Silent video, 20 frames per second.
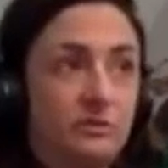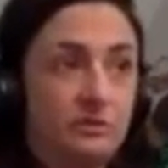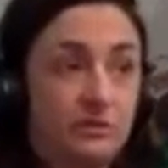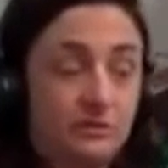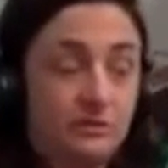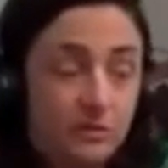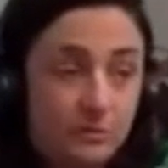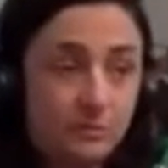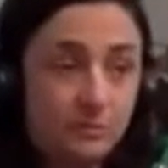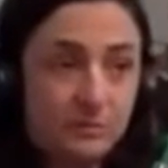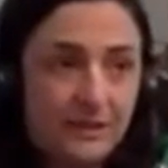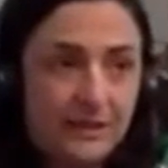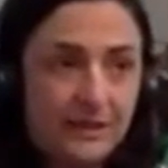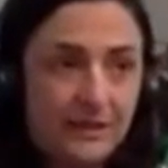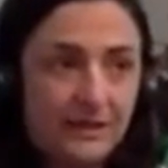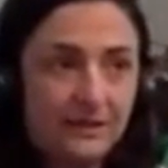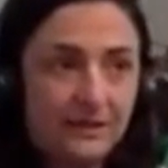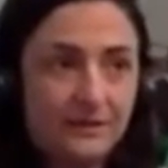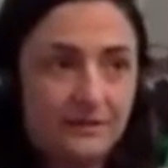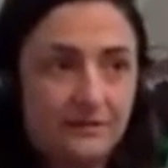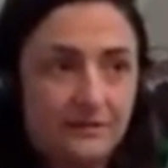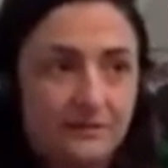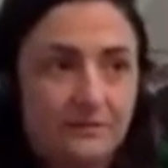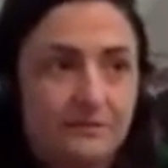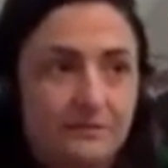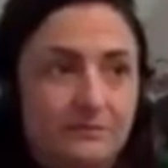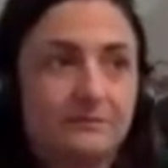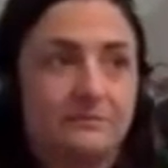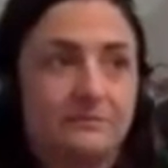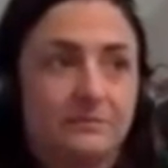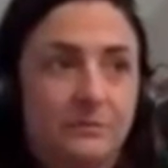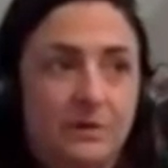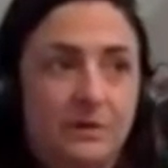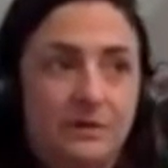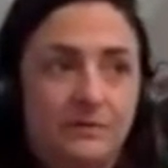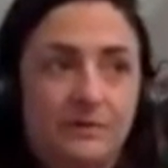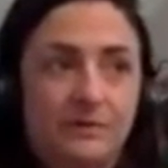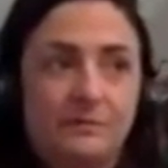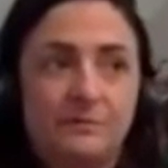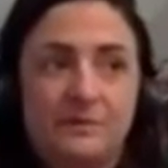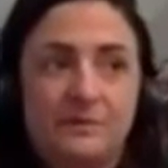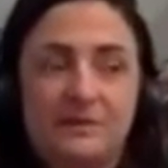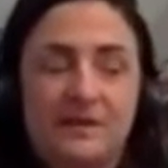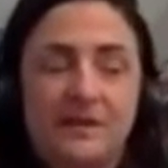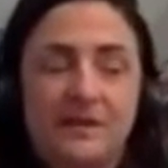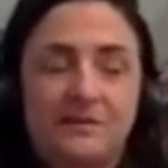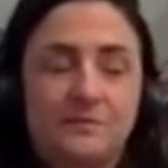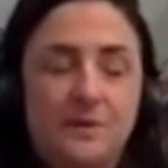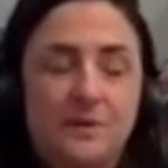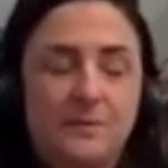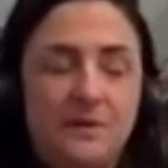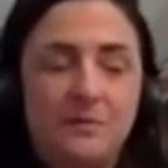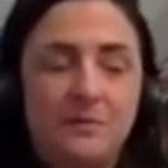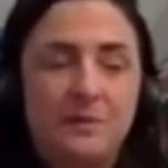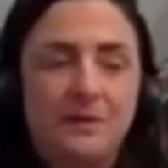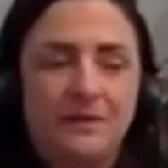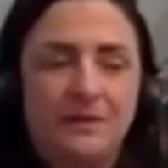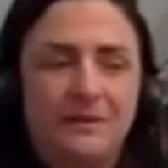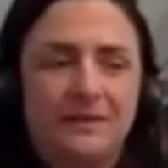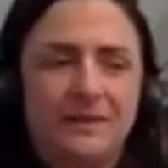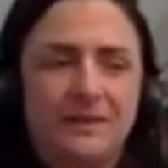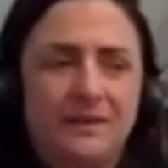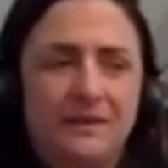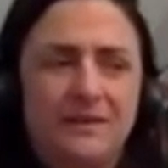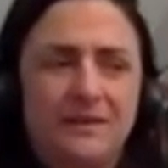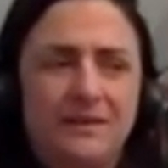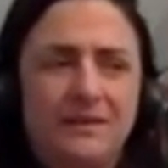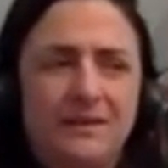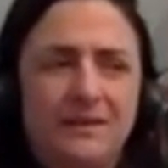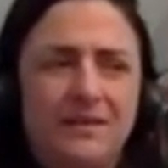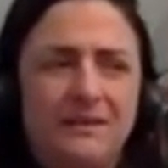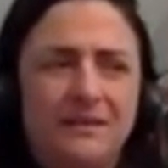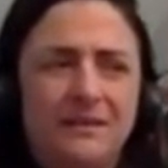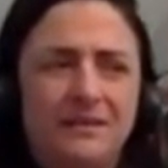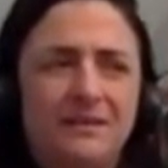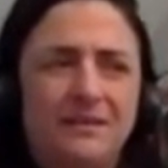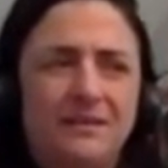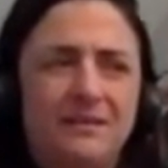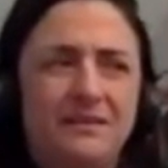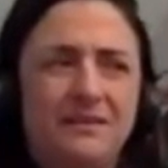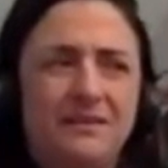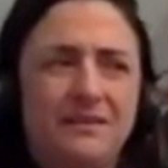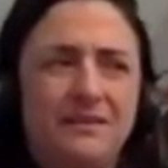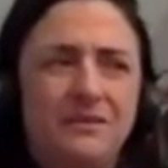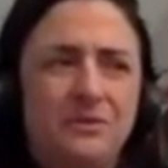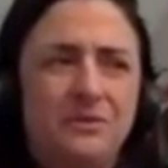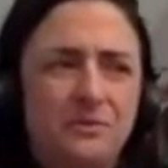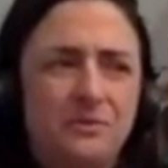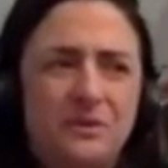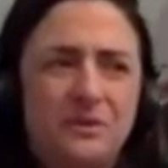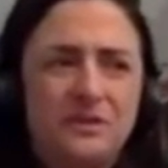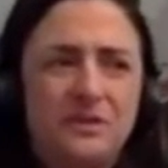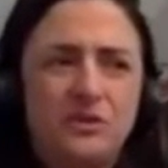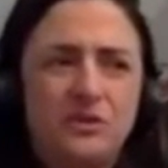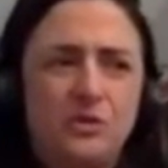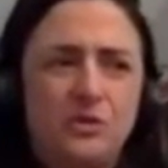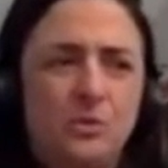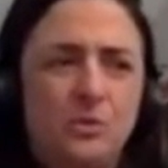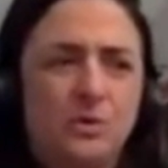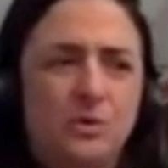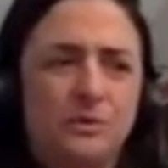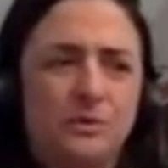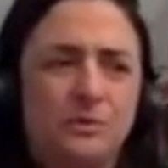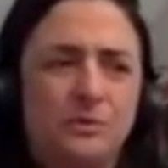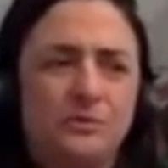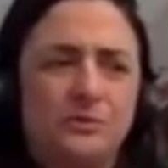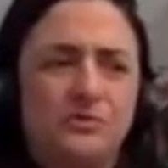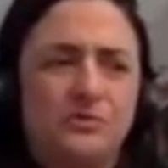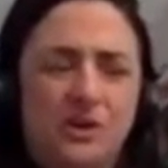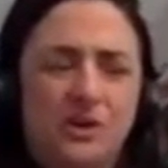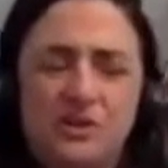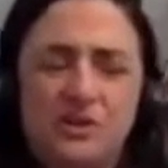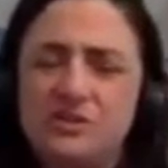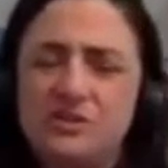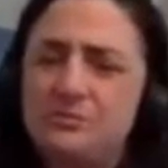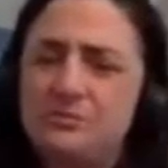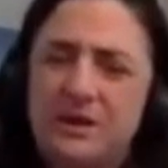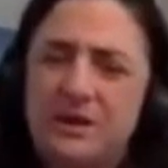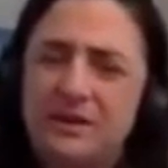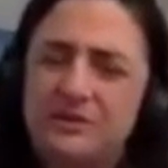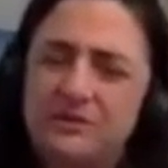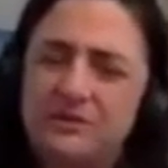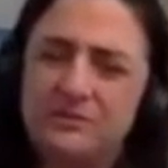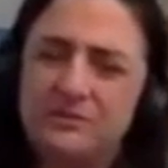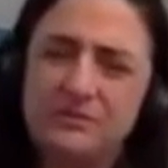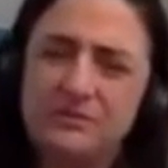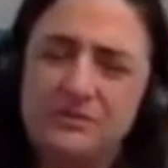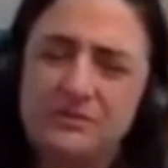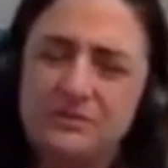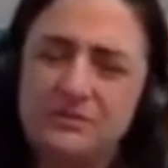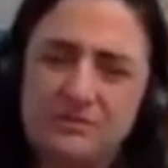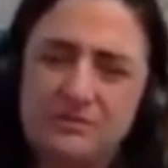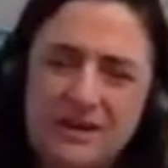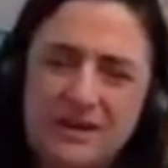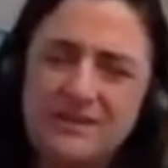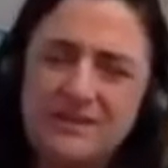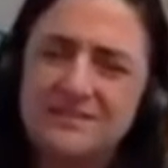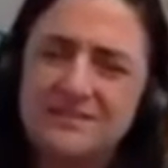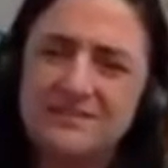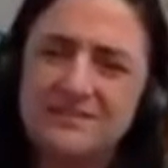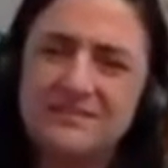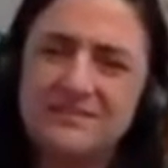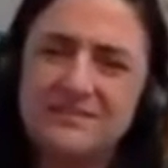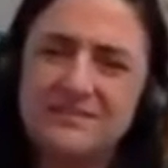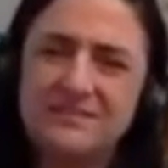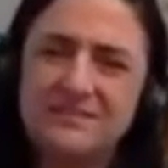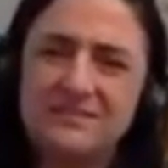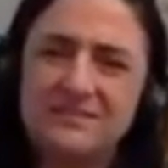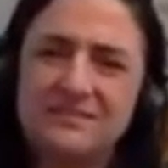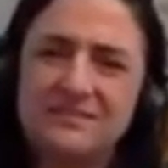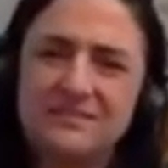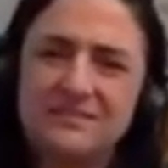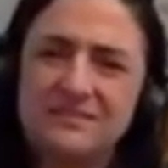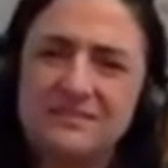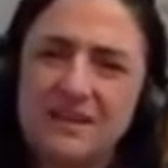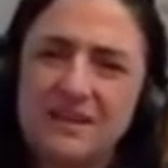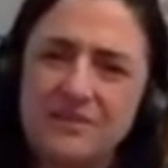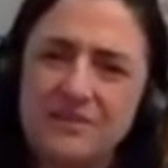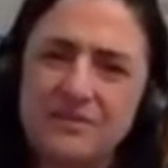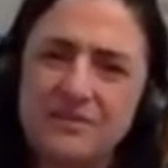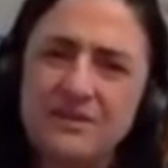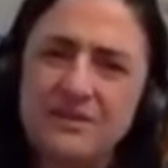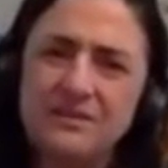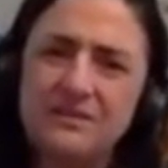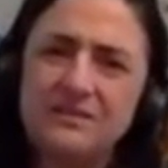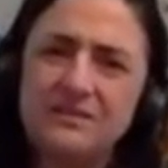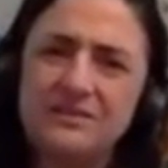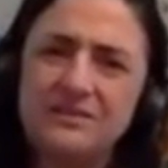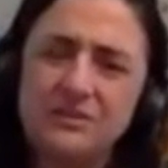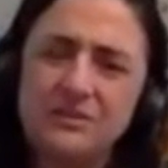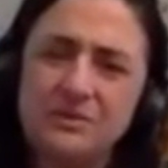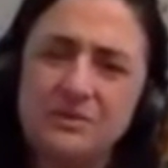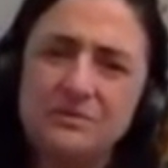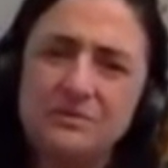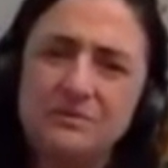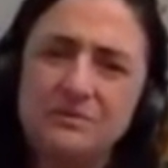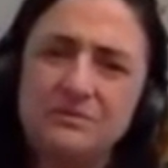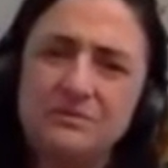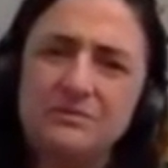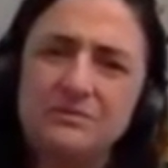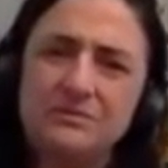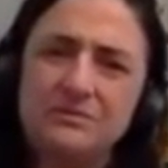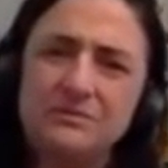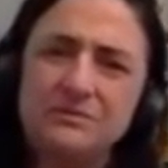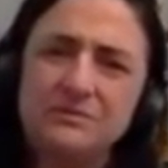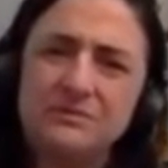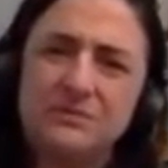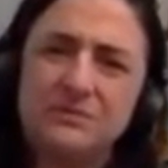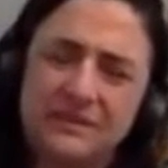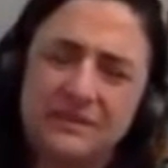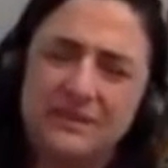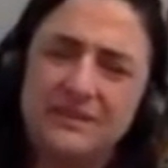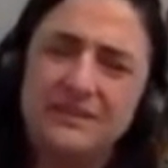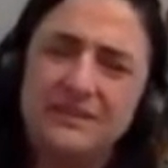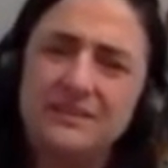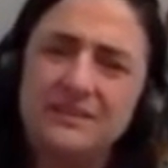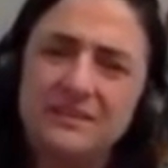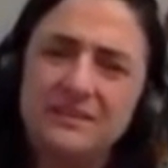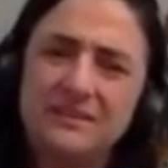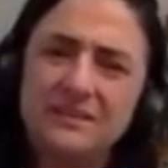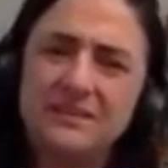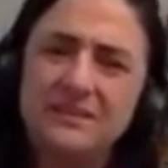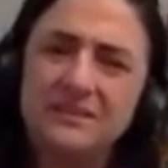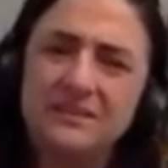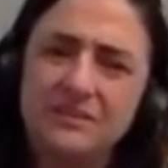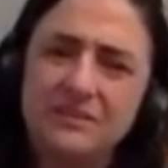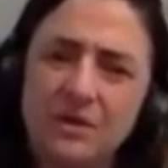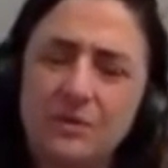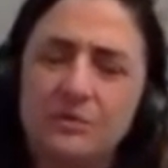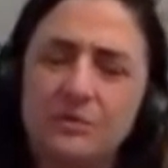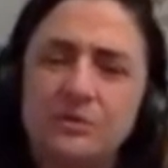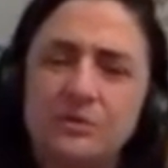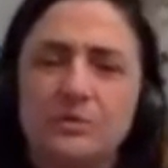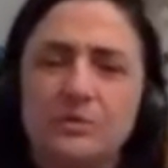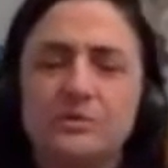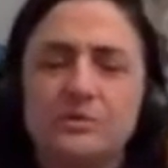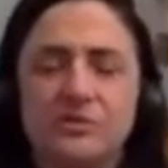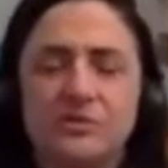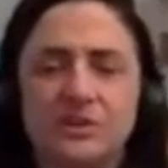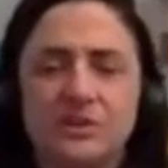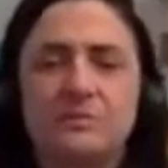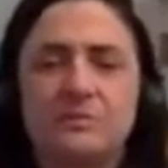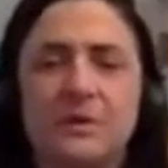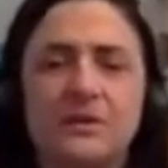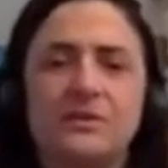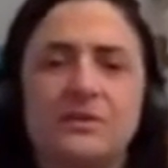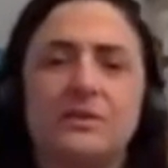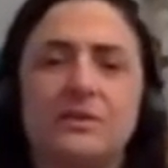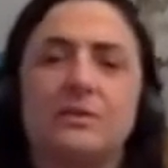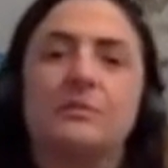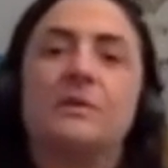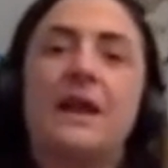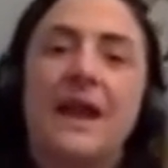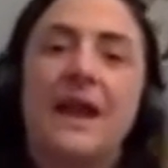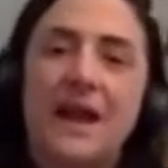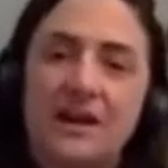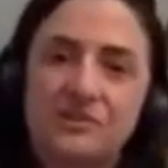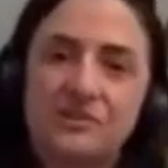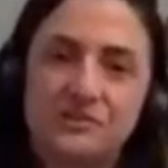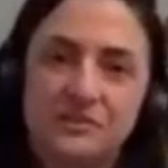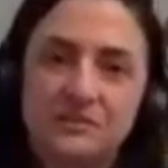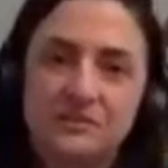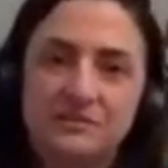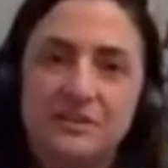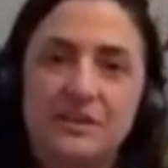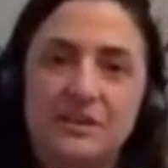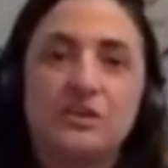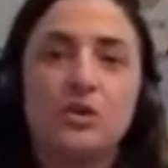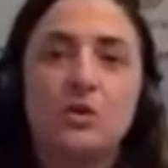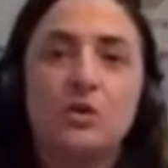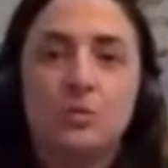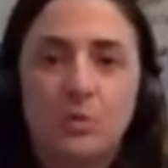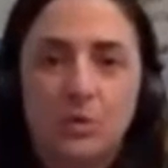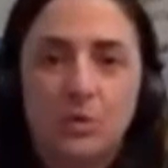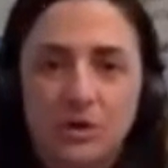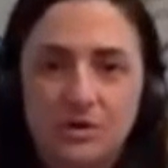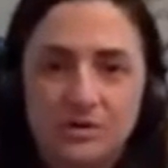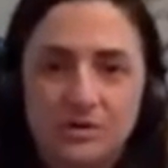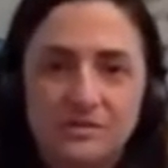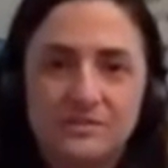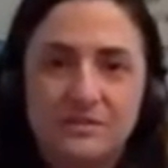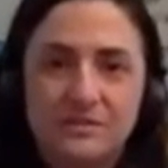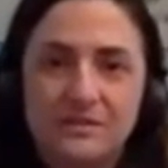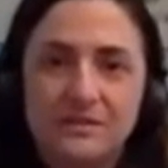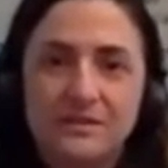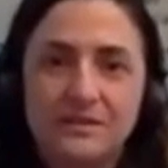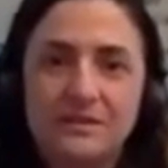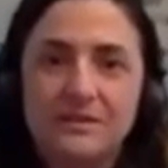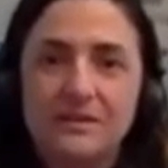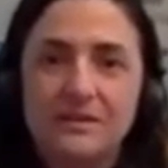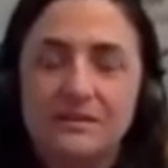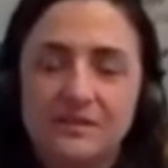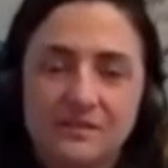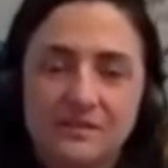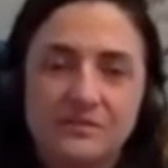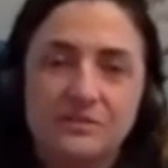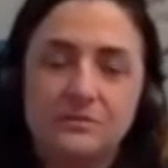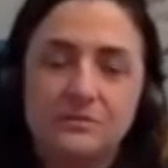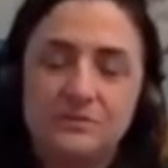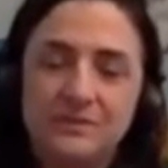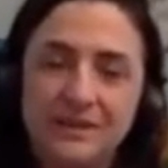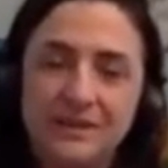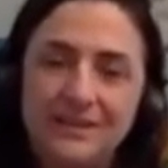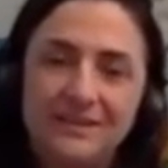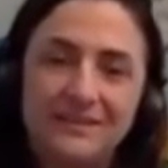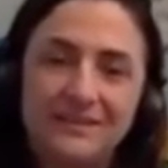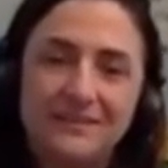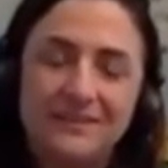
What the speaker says: you're black. Whatever the case may be, but like, you think that you were judged by your race, Kyrie? Do you? Really? No, you were judged by your actions and your words and things that you did.